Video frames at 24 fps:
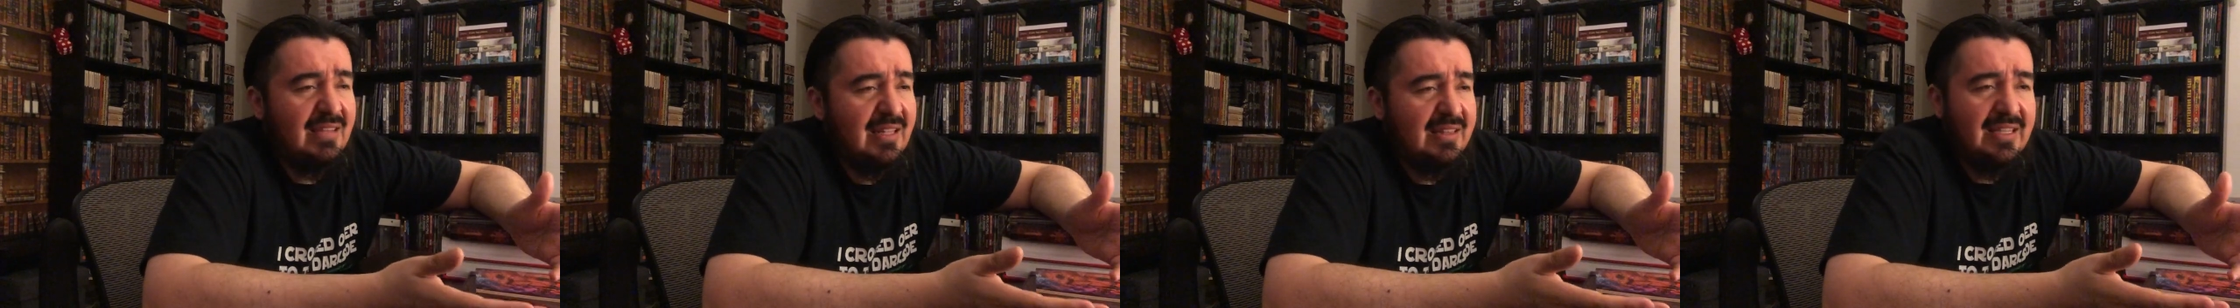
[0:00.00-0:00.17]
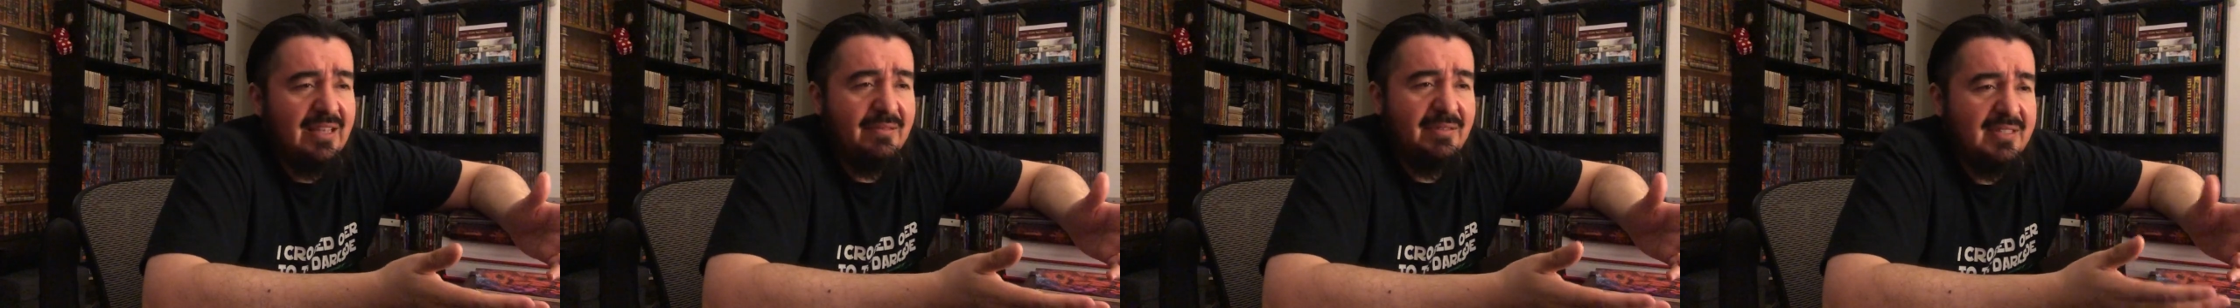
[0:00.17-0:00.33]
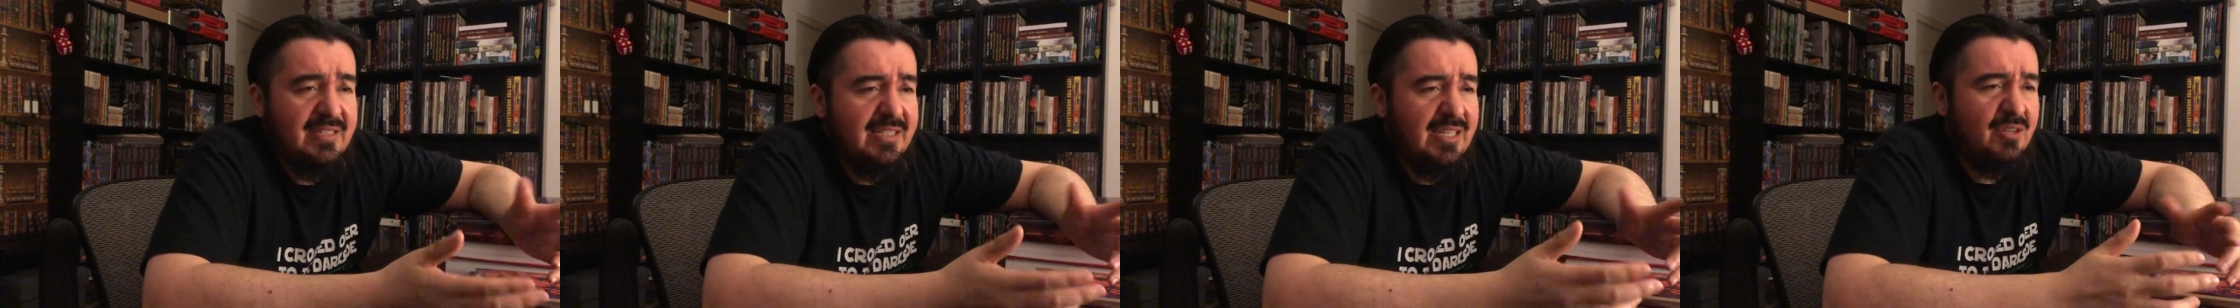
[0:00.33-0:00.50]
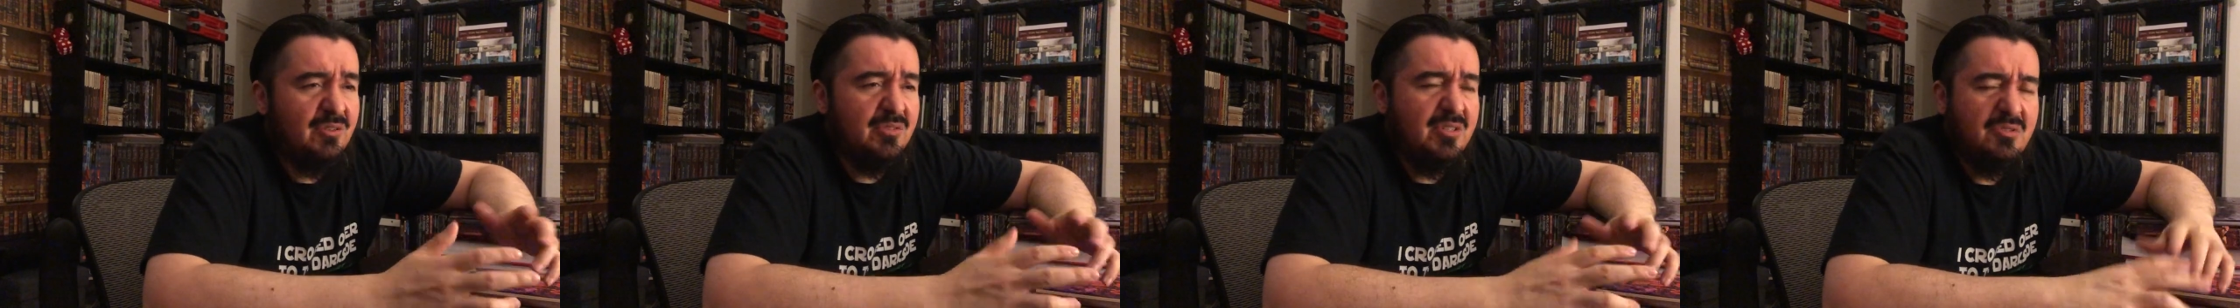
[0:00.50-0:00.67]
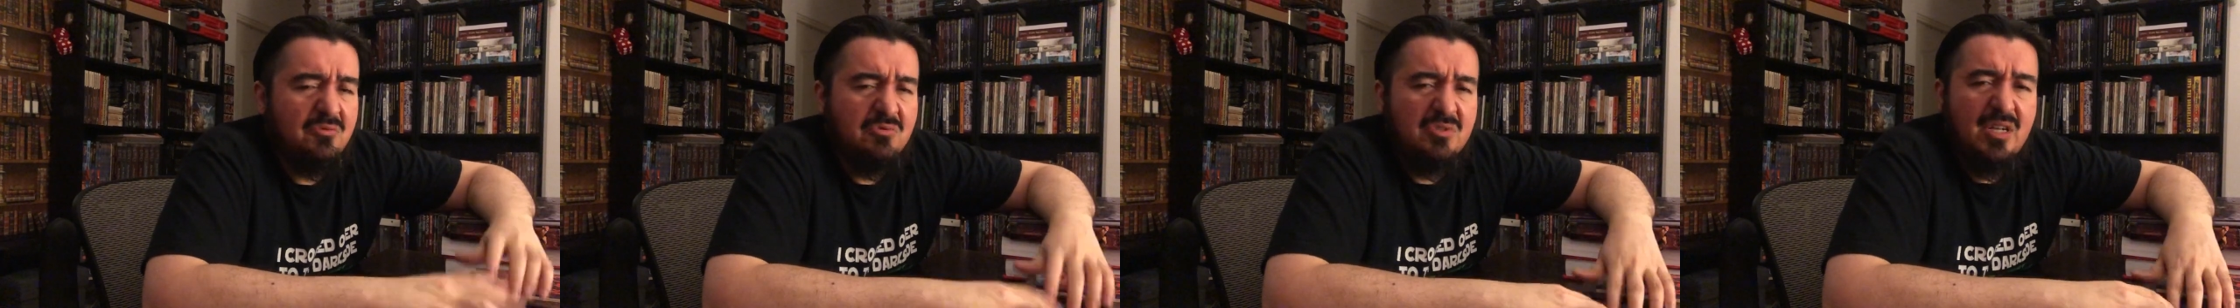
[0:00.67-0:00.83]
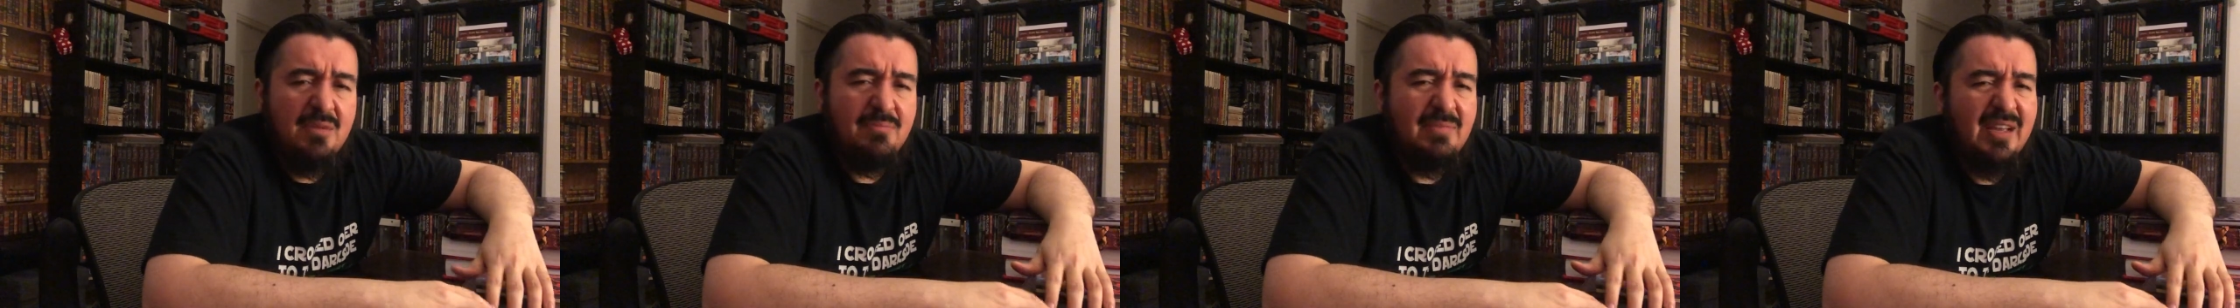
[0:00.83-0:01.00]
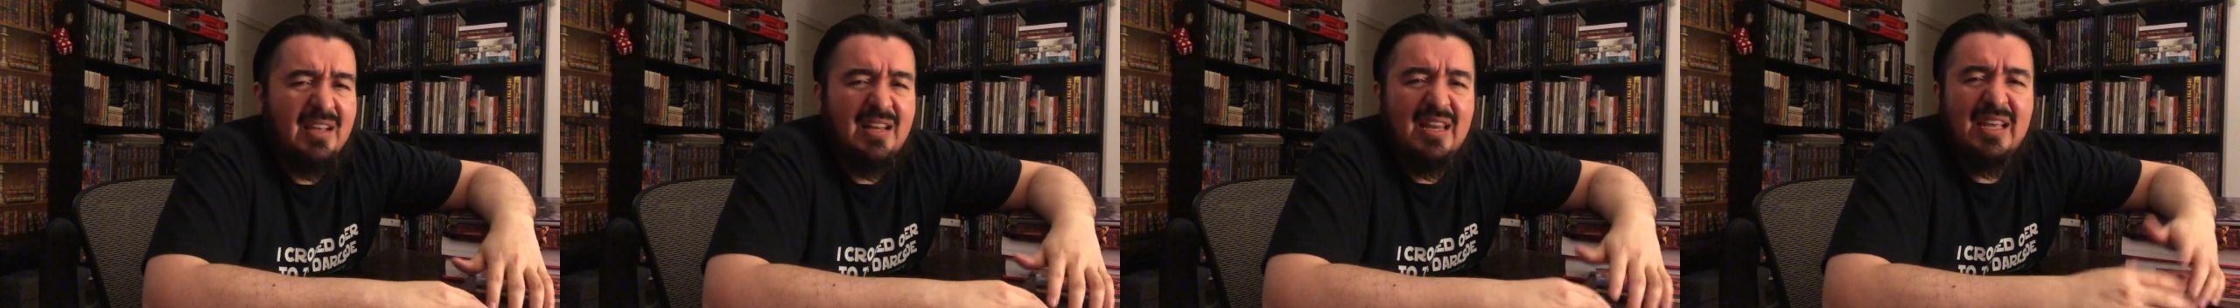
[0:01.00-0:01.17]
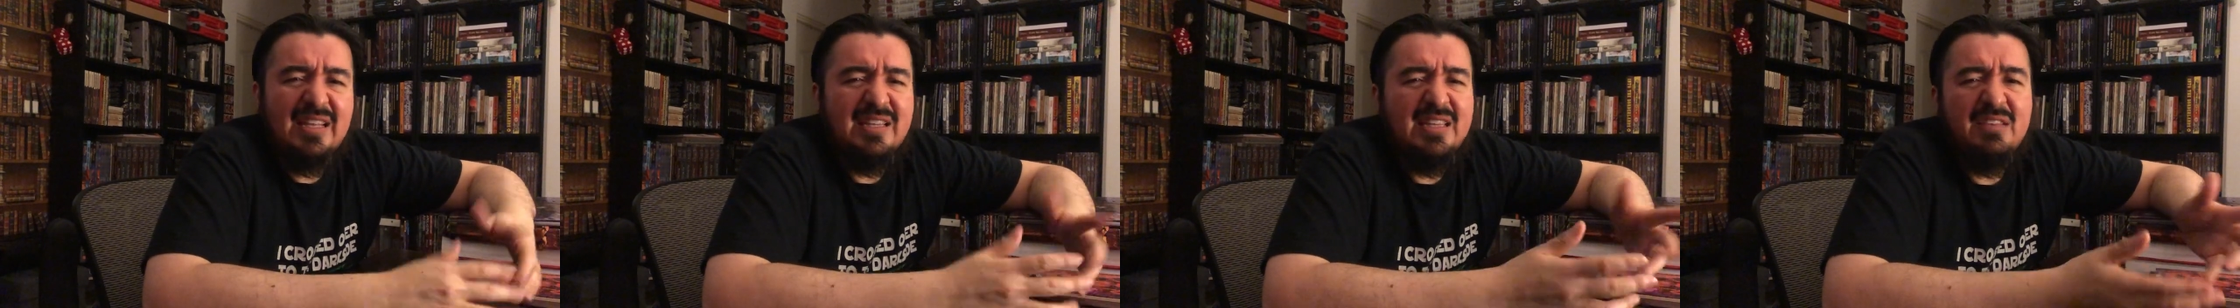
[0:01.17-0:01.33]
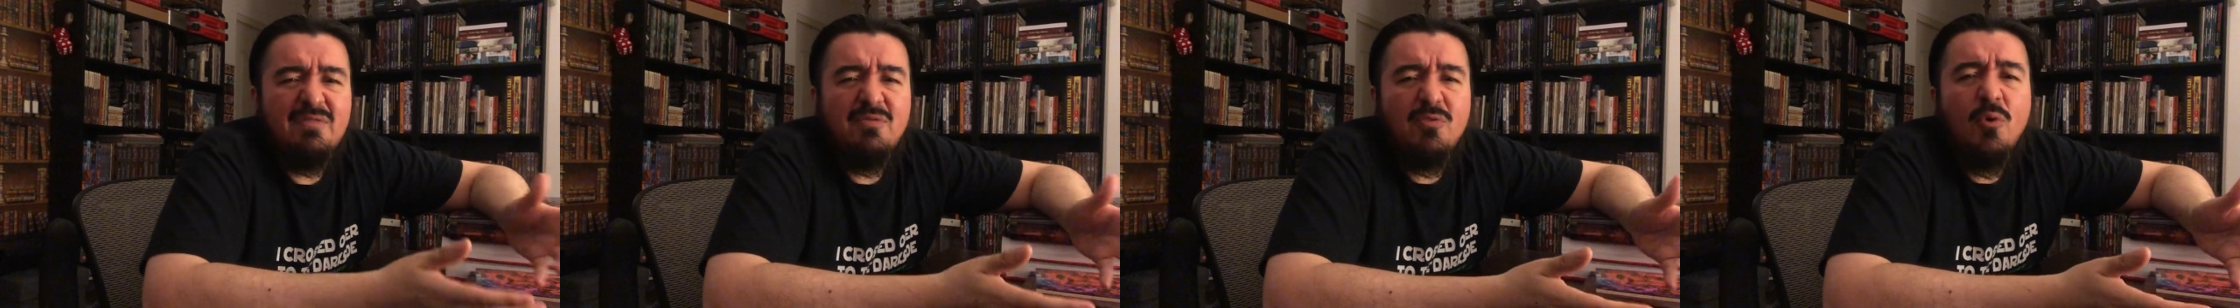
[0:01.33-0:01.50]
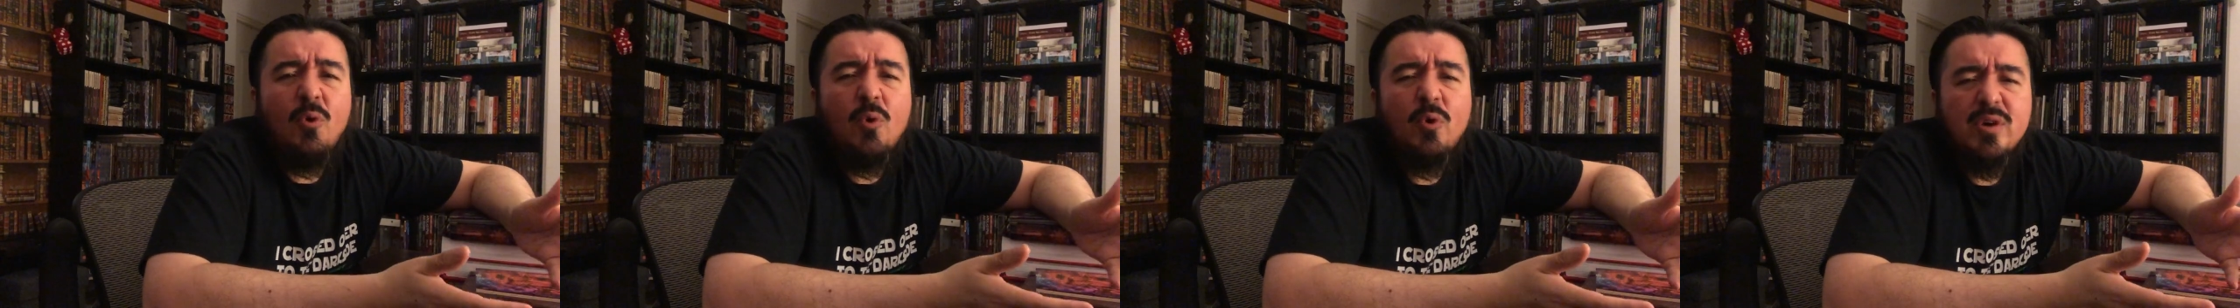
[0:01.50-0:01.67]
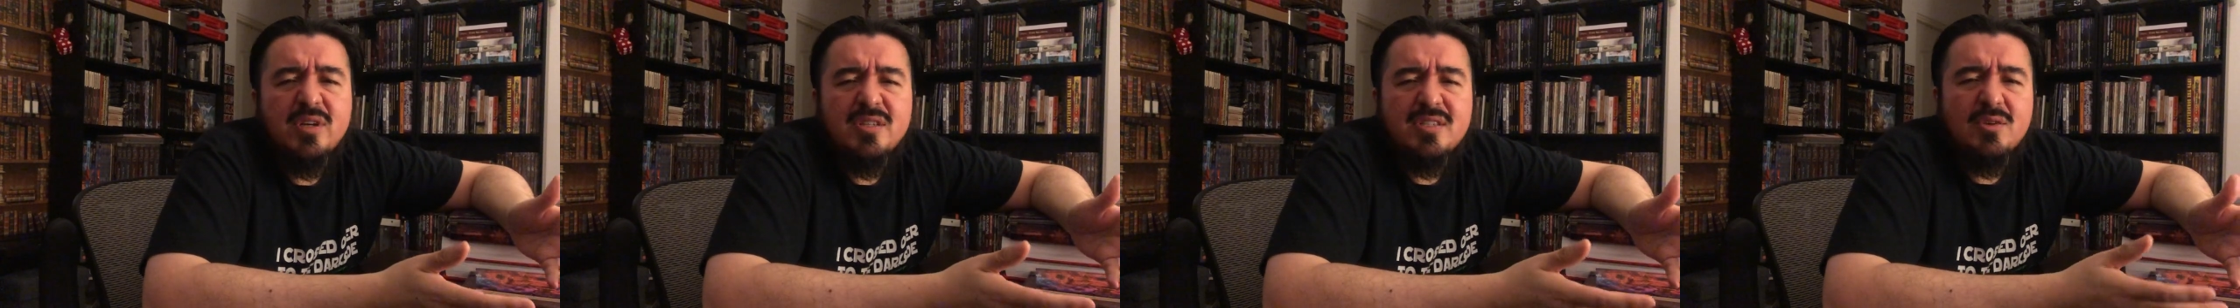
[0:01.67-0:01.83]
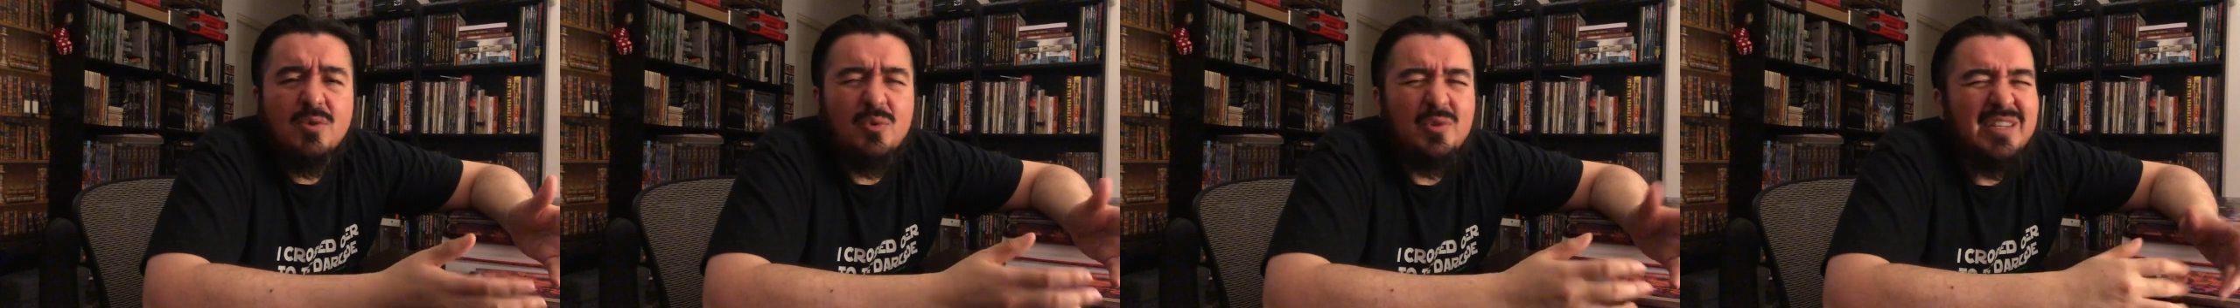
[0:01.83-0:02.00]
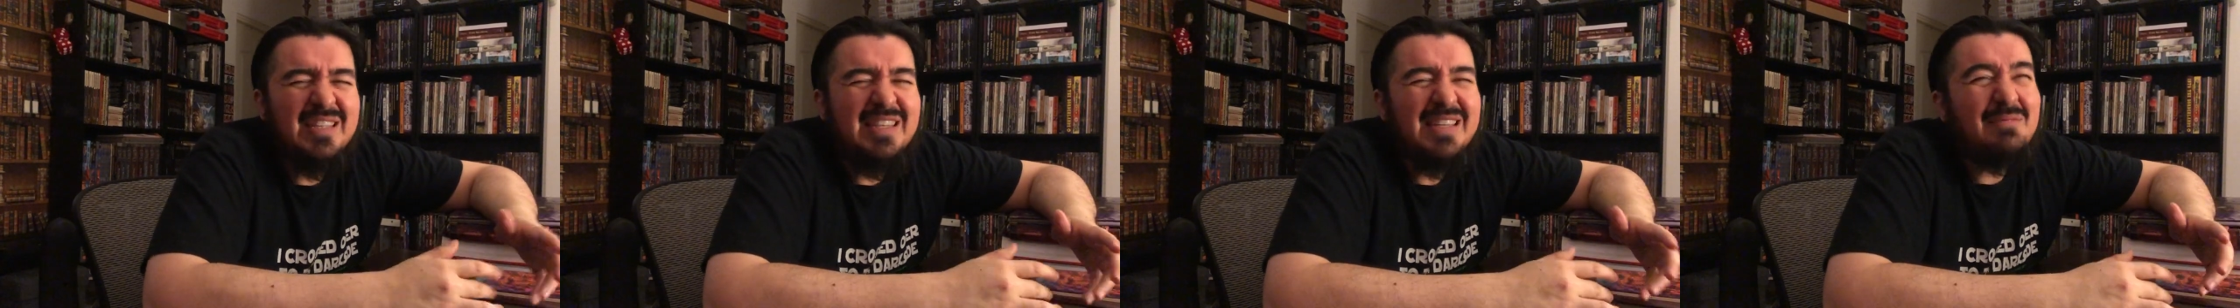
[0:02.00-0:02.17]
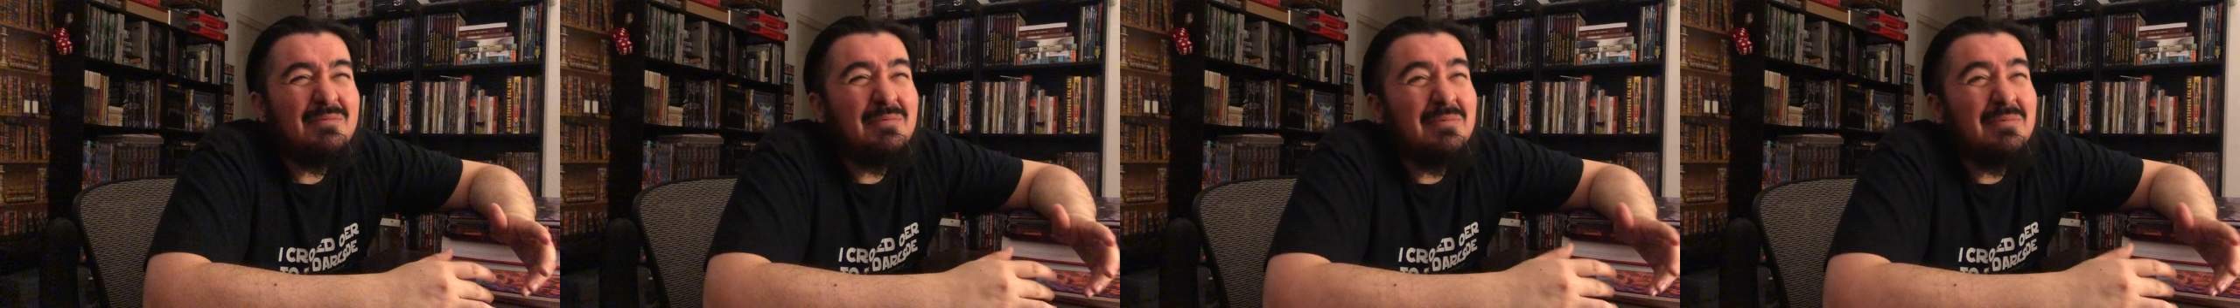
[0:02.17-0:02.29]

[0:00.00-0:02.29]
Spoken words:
at level 0 they usually make like d4s or